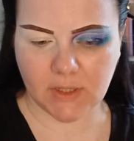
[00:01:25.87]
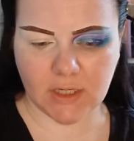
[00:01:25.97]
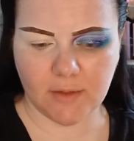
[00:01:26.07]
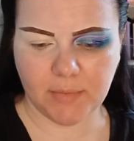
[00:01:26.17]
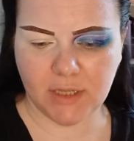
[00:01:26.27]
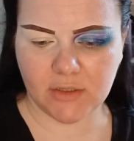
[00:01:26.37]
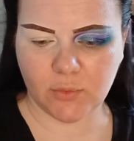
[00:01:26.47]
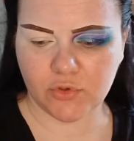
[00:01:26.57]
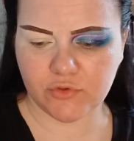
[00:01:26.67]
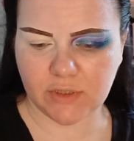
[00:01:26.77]
And I bet you're
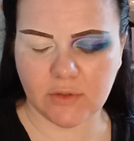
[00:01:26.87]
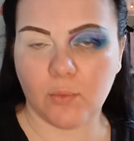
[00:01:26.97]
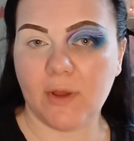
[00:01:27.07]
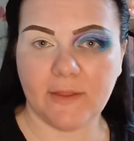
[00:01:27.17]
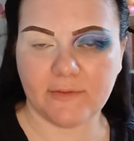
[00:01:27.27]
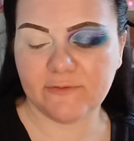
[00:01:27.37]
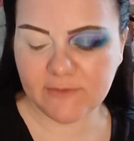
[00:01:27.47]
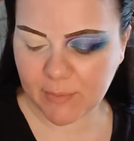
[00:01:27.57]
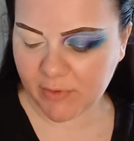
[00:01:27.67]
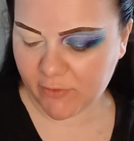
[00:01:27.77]
wondering, where the
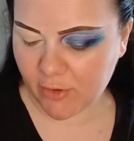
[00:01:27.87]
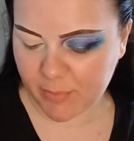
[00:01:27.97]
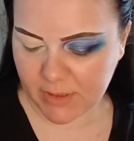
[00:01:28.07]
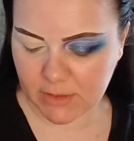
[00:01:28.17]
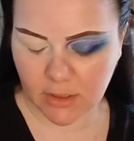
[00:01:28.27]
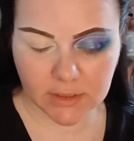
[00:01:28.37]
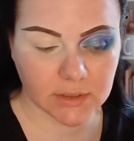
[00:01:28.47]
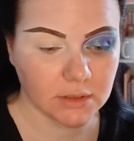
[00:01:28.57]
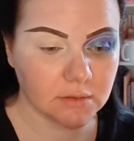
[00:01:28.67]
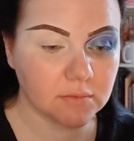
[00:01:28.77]
flip have I been like